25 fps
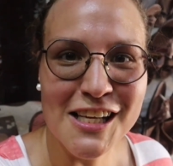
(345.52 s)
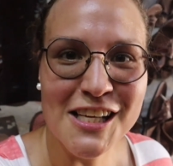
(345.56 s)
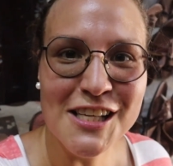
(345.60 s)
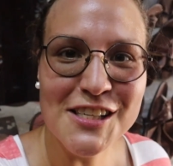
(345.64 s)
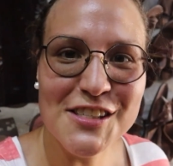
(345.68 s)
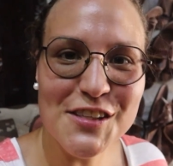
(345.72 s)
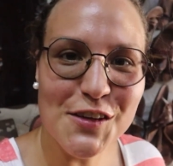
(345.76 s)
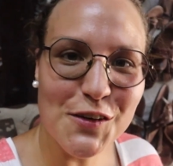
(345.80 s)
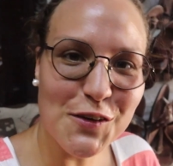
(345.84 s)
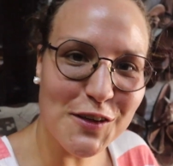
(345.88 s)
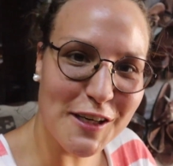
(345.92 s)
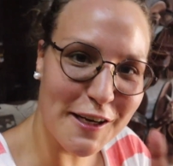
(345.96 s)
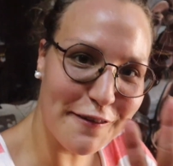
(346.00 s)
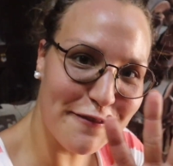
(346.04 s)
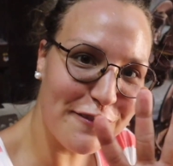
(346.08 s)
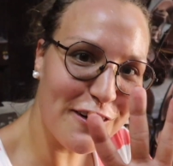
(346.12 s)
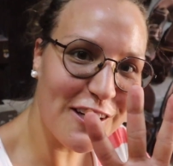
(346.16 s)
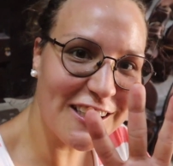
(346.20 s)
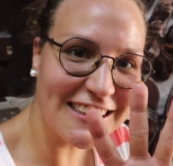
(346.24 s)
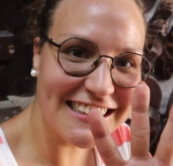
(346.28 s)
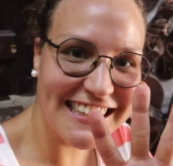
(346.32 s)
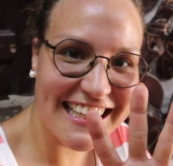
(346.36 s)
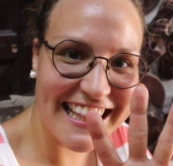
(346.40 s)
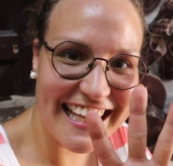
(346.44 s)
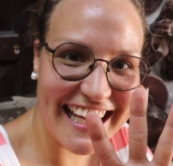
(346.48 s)
So the
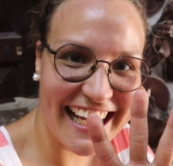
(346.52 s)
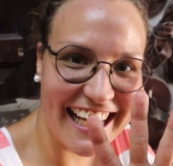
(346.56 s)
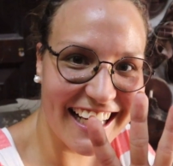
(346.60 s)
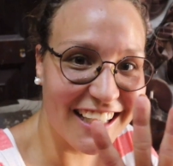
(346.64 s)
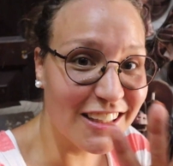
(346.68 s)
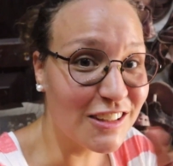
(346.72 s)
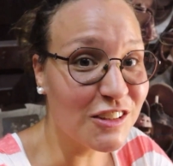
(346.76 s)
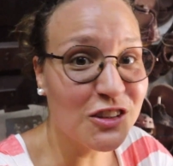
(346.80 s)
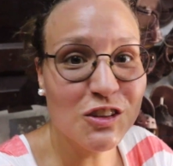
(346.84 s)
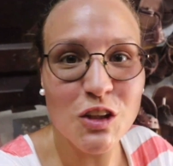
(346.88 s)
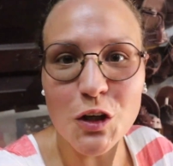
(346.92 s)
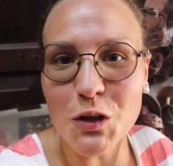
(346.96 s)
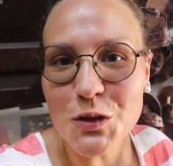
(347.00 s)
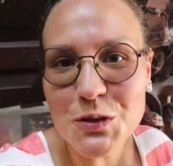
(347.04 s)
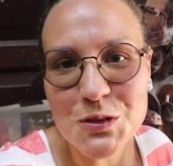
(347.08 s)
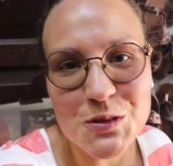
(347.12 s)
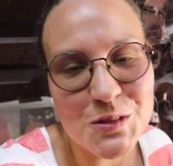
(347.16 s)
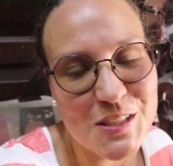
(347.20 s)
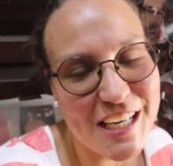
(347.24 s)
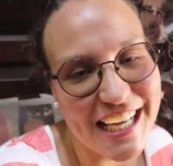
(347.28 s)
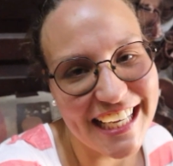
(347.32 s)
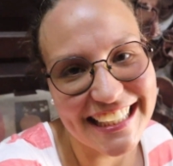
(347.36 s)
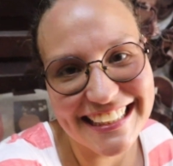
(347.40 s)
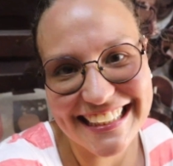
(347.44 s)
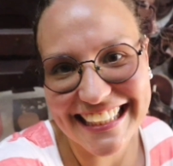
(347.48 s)
first thing, don't do
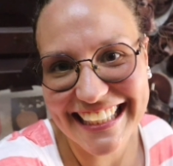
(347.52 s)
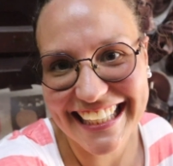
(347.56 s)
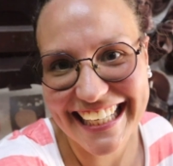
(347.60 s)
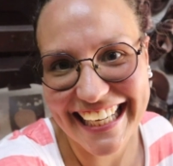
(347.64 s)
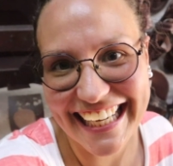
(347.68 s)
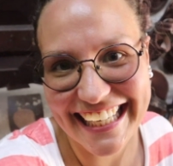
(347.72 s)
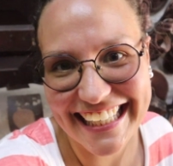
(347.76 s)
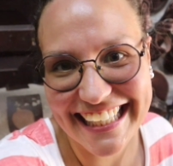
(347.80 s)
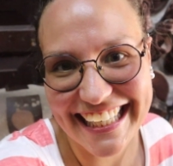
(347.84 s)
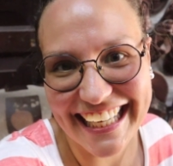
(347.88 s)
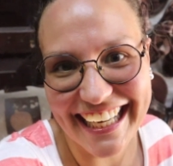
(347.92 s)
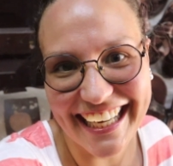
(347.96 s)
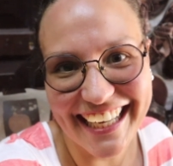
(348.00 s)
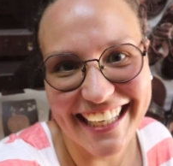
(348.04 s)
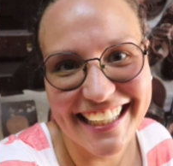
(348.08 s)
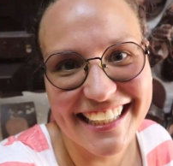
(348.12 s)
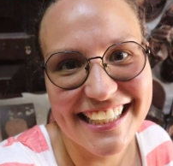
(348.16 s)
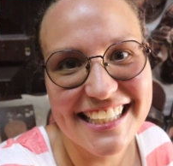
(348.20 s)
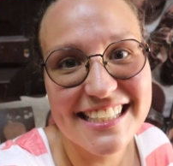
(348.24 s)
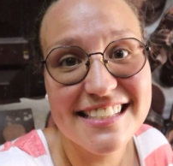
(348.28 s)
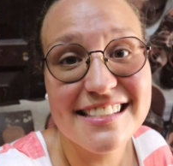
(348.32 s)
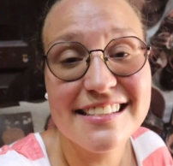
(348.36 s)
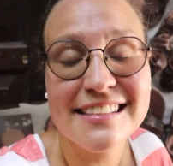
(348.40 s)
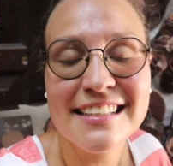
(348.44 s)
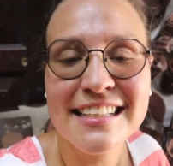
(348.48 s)
that in Kenya,
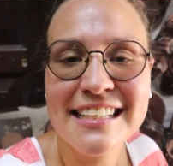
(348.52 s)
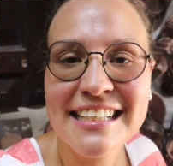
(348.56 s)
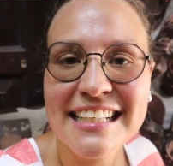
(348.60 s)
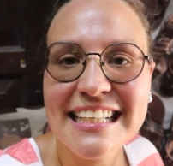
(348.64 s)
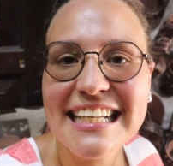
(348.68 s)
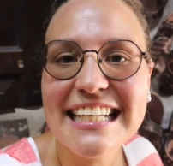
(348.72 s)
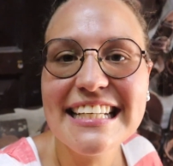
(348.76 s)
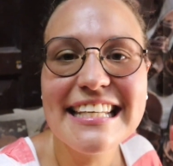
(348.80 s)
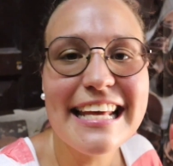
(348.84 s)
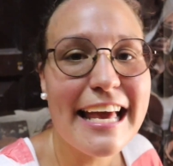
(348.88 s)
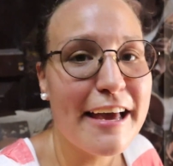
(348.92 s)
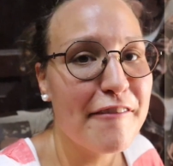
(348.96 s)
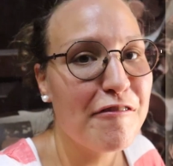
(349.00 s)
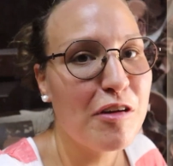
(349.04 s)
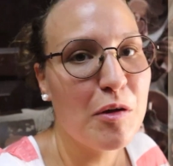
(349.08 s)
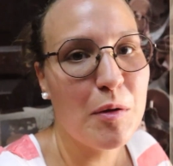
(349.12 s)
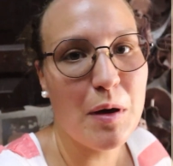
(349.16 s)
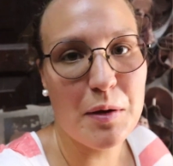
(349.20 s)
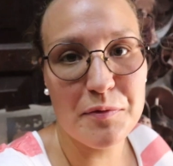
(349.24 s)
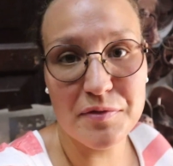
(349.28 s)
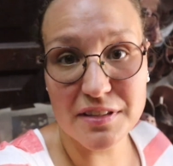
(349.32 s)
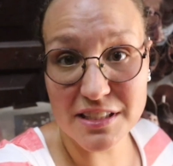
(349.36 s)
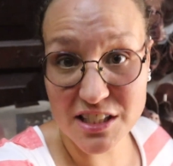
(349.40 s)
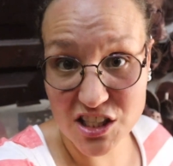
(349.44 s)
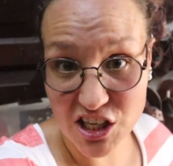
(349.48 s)
is greet
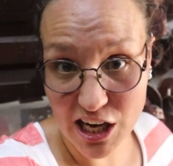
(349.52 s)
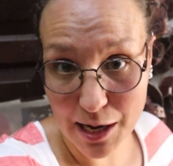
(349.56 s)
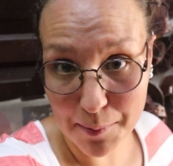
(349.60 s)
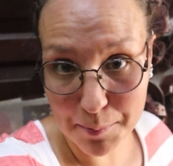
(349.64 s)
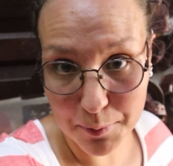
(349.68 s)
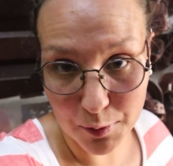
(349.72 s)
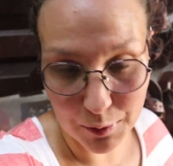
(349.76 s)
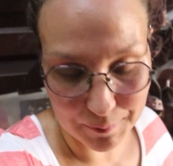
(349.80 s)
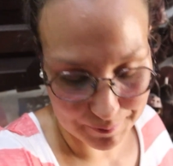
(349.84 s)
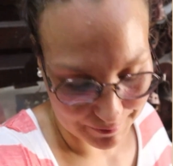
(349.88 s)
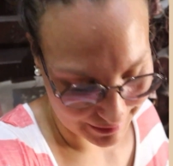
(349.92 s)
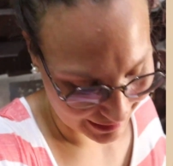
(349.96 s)
everyone with jambo.